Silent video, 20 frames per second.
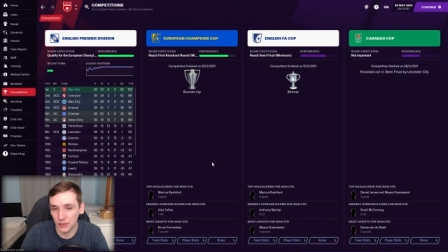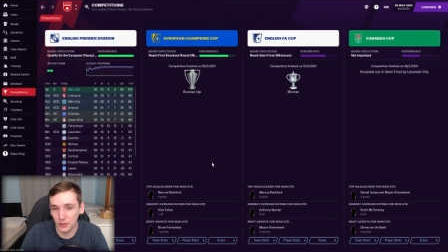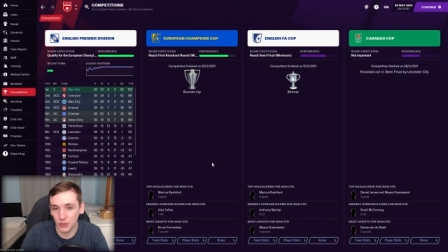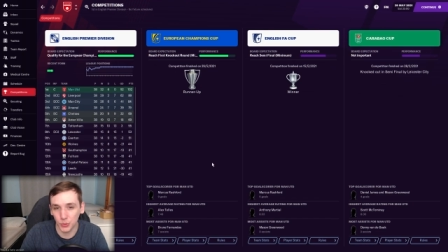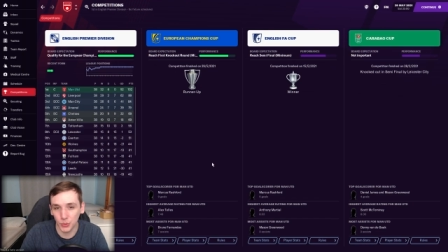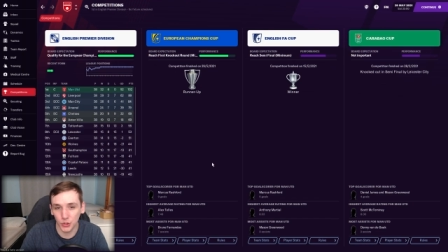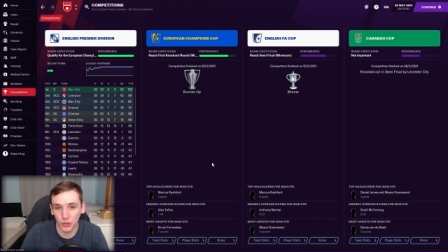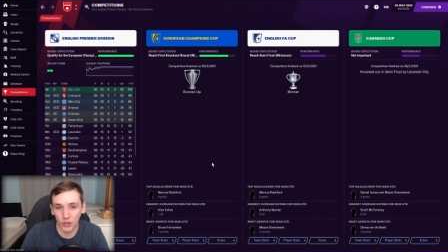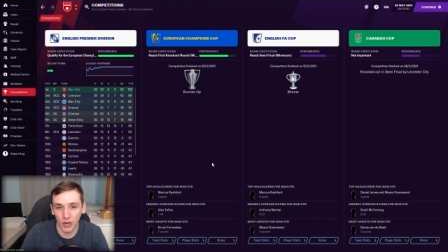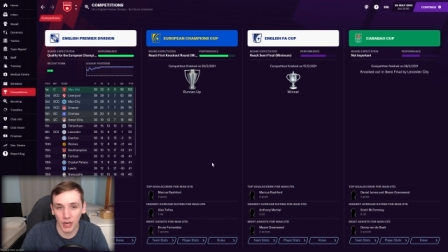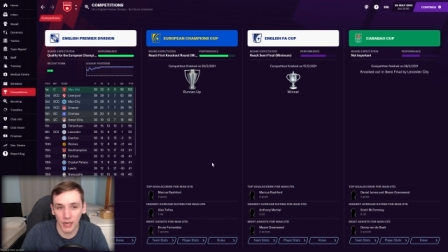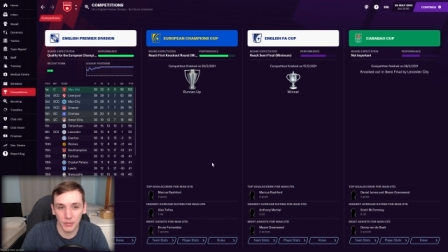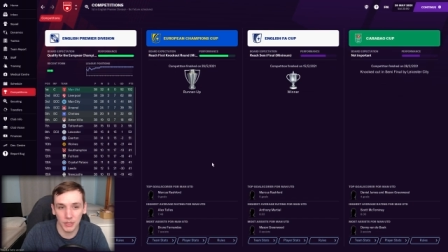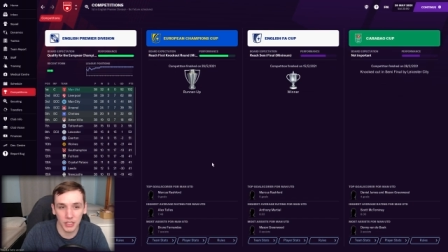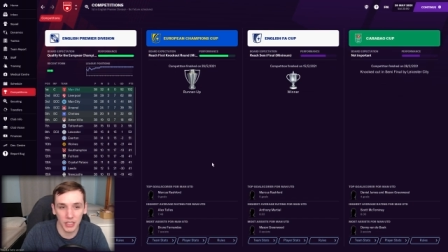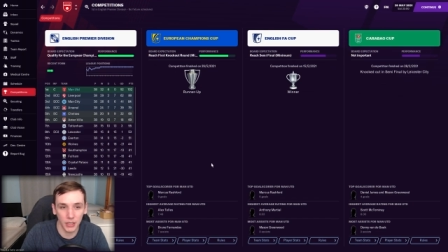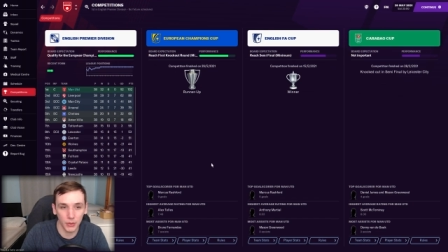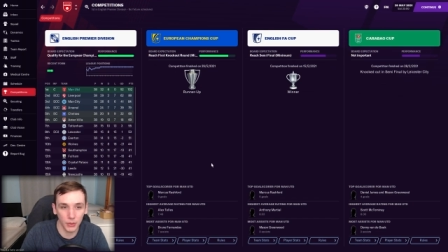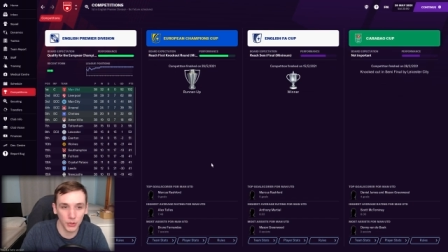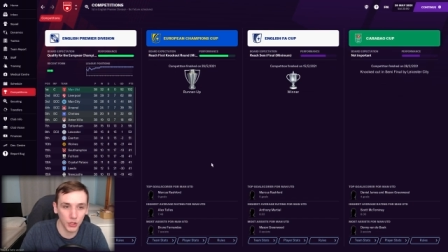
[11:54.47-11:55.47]
subscribed to
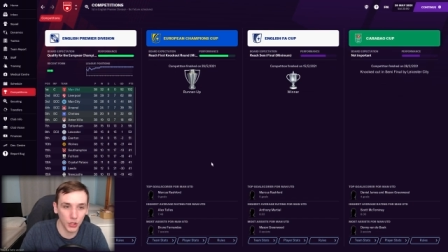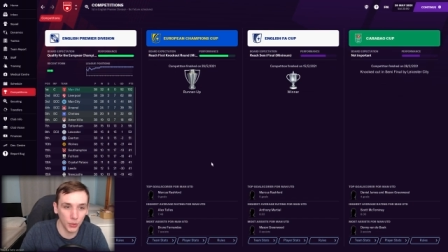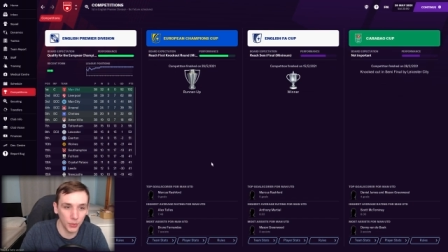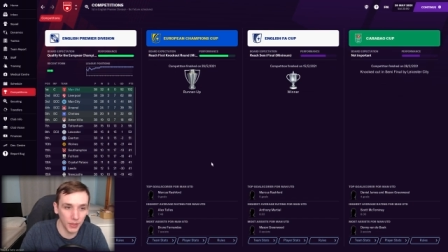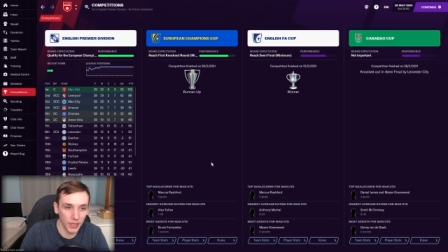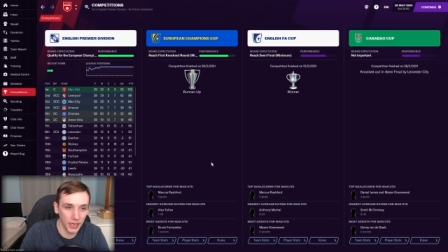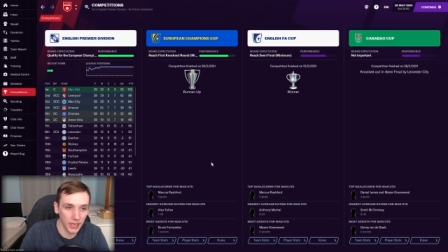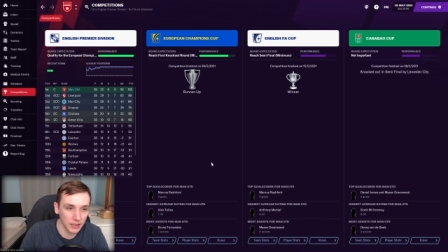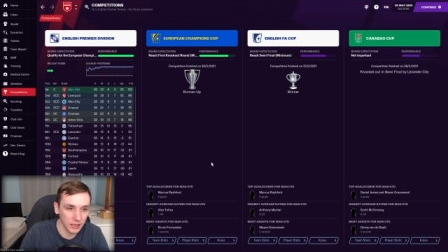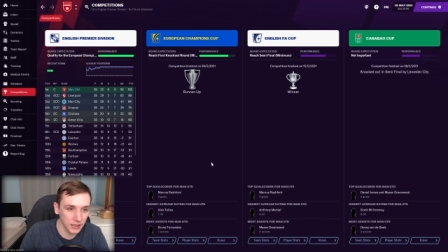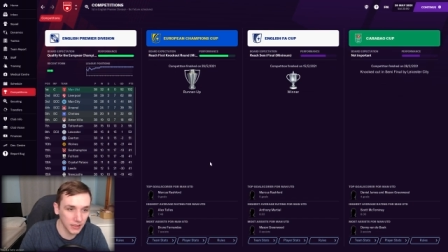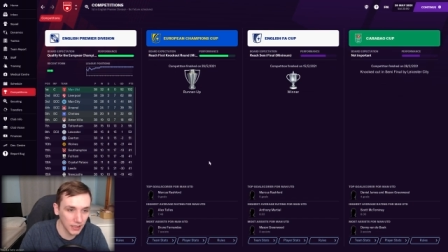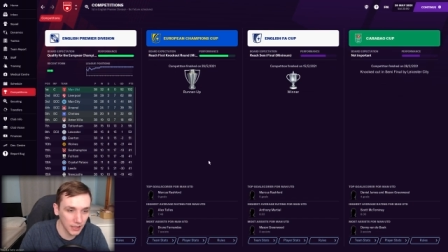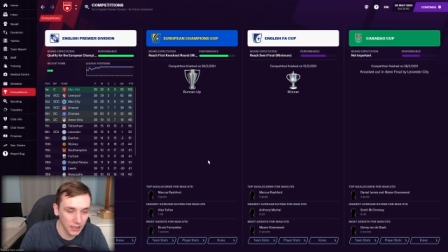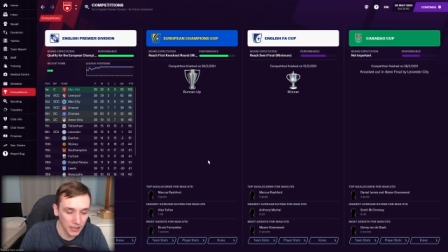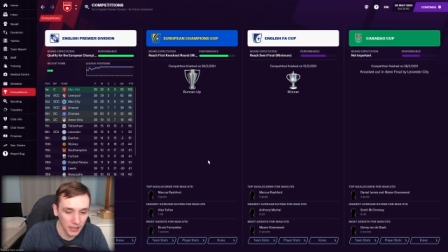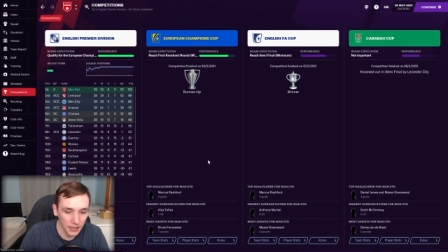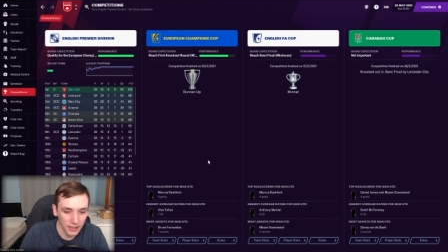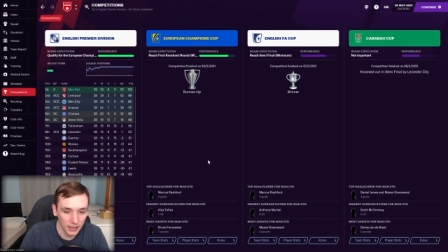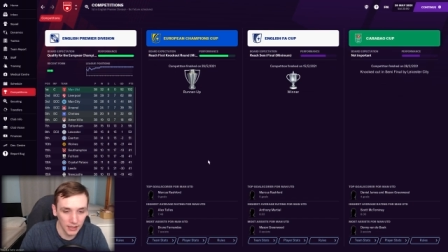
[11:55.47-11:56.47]
see what's coming next.
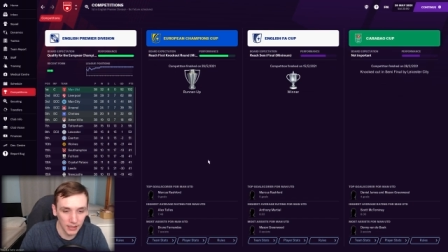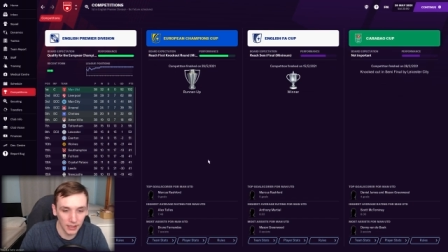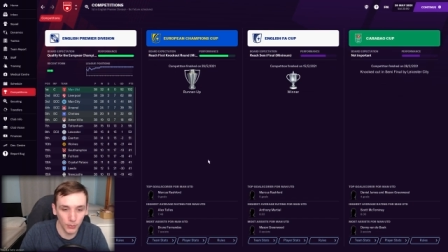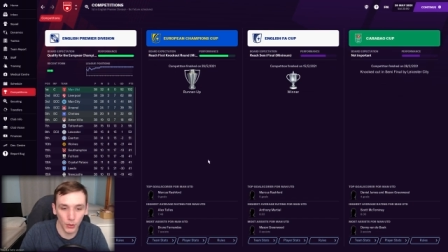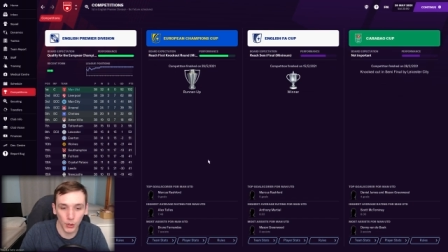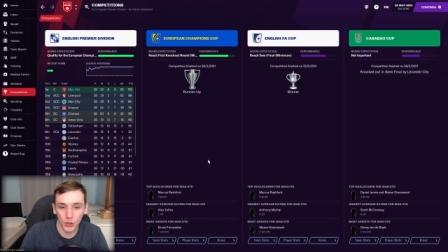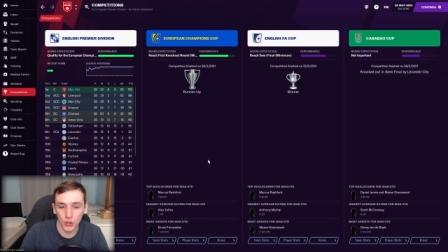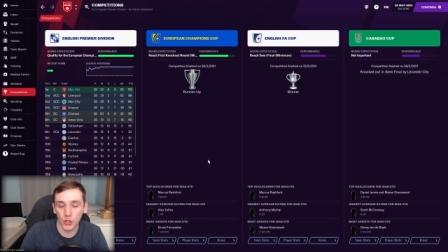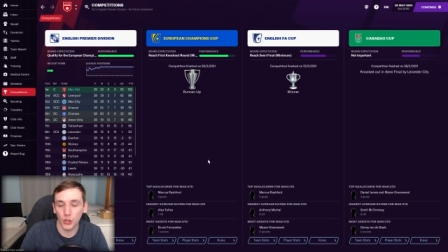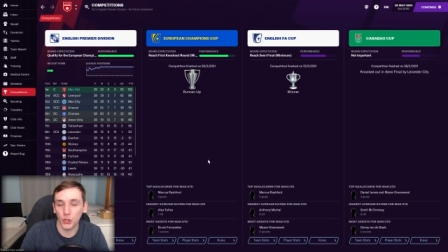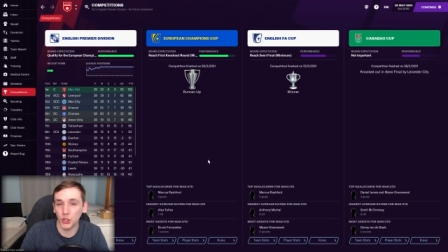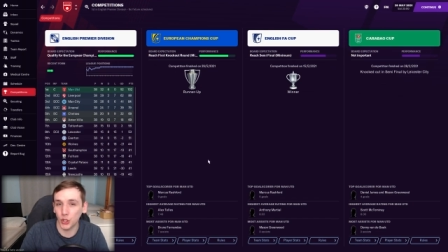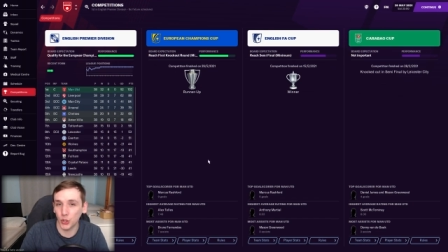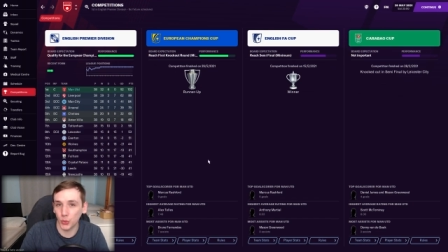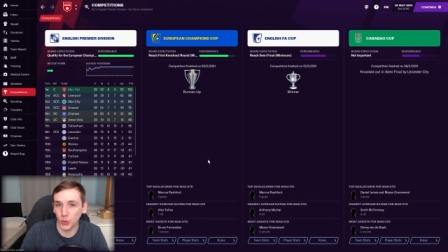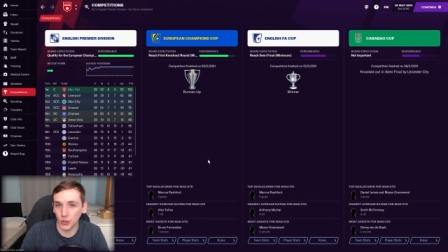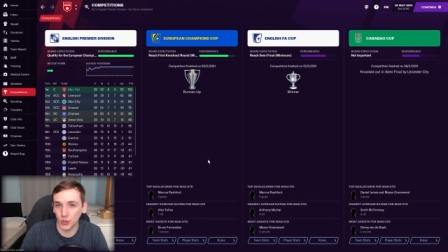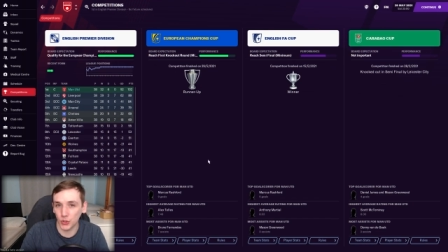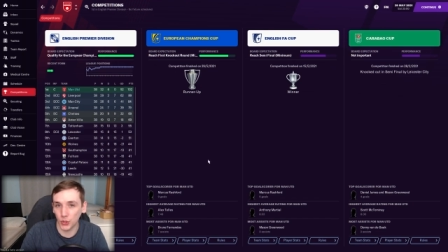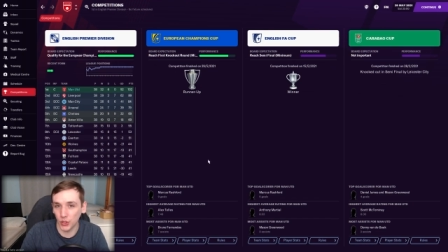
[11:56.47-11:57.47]
I'm not too sure
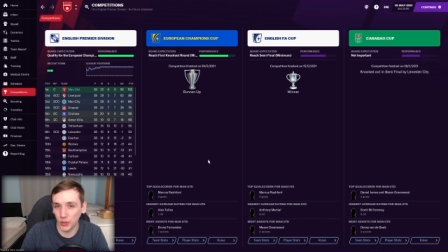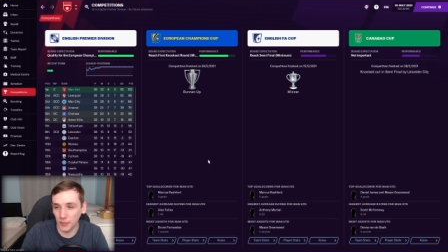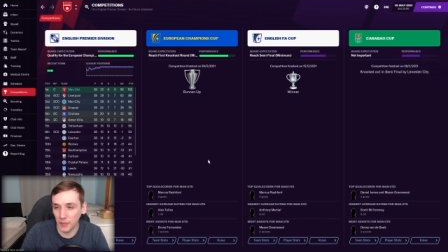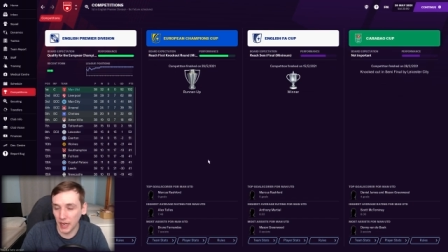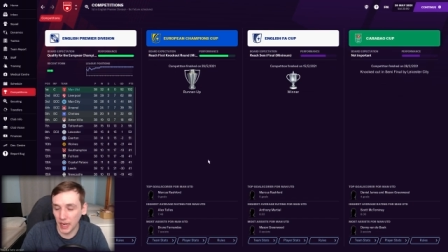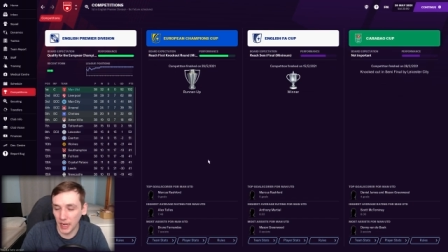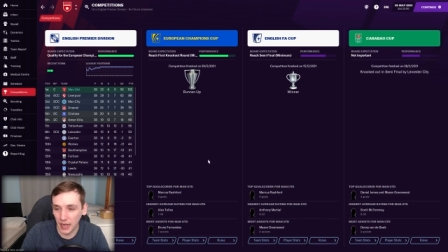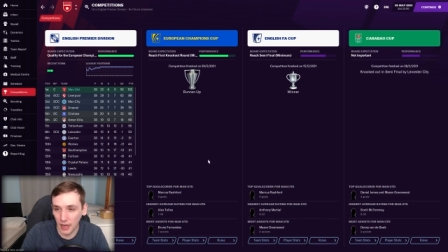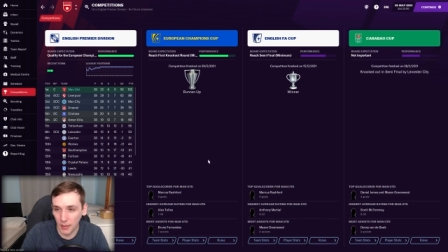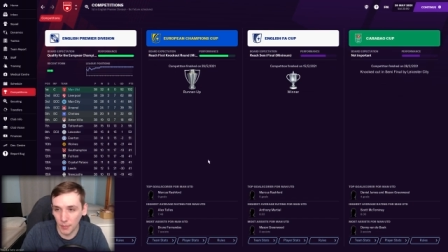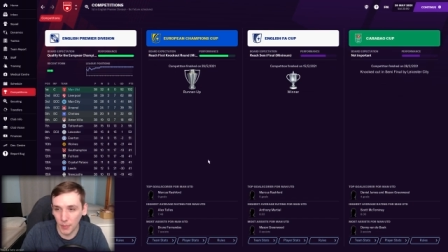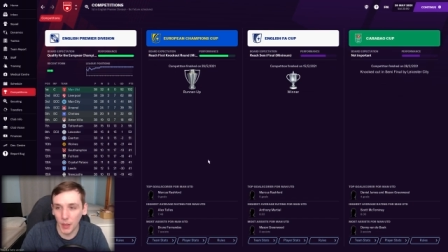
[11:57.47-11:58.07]
what's going to be yet.